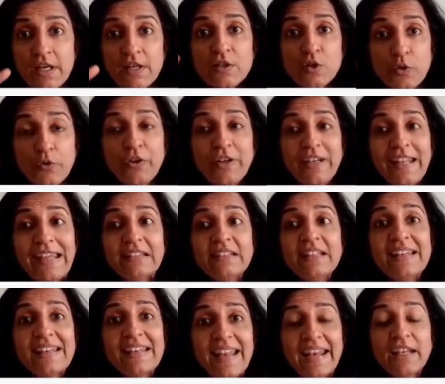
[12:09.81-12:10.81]
So if you take
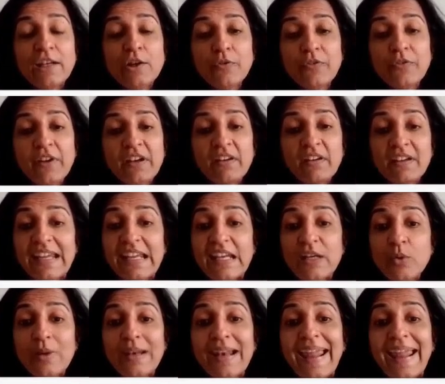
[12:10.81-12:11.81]
the net of it,
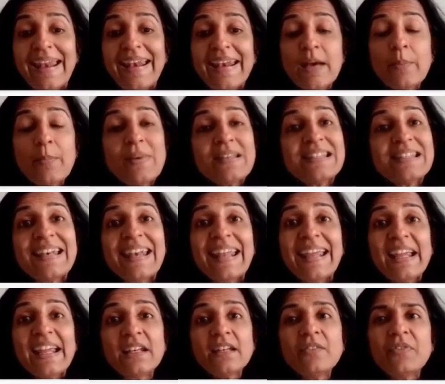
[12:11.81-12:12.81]
it will end up as a
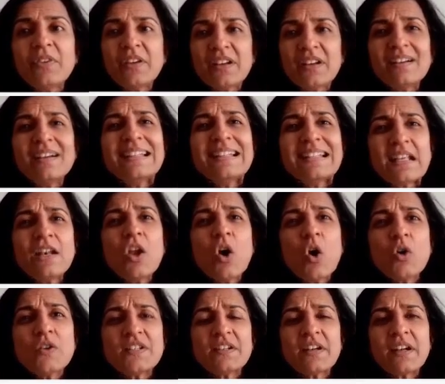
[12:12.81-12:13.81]
negative figure. It's a
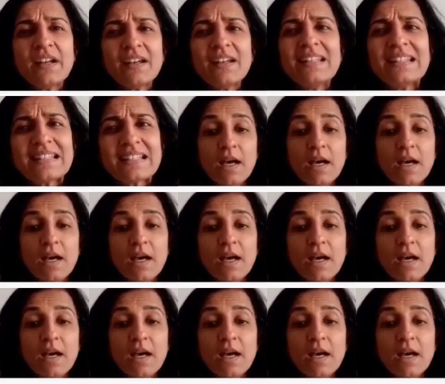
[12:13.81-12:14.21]
loss, right?